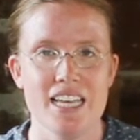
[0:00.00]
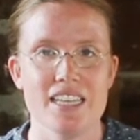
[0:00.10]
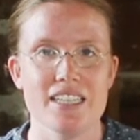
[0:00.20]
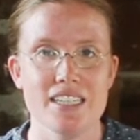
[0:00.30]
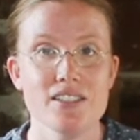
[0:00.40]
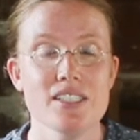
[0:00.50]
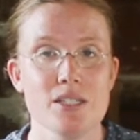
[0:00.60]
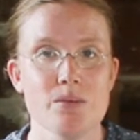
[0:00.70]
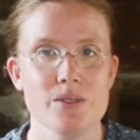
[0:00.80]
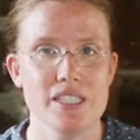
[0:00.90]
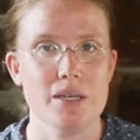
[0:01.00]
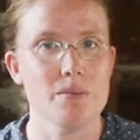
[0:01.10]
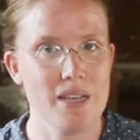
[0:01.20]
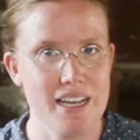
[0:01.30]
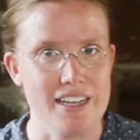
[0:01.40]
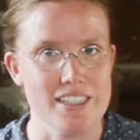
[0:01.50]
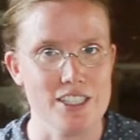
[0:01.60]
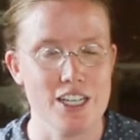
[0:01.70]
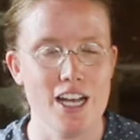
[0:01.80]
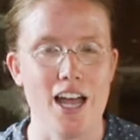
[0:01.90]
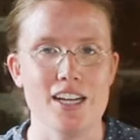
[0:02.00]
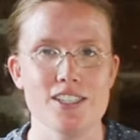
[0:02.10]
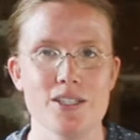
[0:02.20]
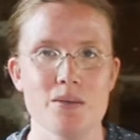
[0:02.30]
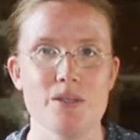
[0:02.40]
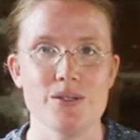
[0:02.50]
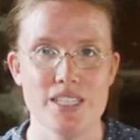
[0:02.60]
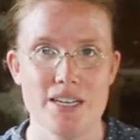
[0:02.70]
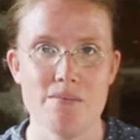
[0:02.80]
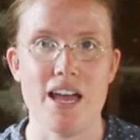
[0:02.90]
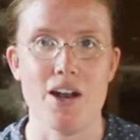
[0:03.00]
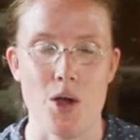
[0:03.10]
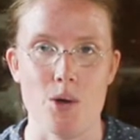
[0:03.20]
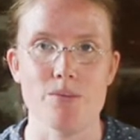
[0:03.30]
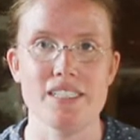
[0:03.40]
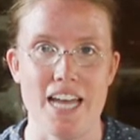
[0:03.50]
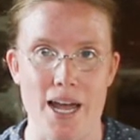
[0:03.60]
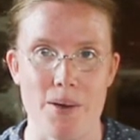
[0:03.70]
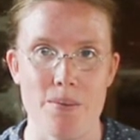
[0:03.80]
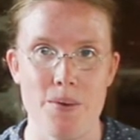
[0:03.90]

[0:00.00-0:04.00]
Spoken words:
the Littleton Museum page under the Museum at Home tab.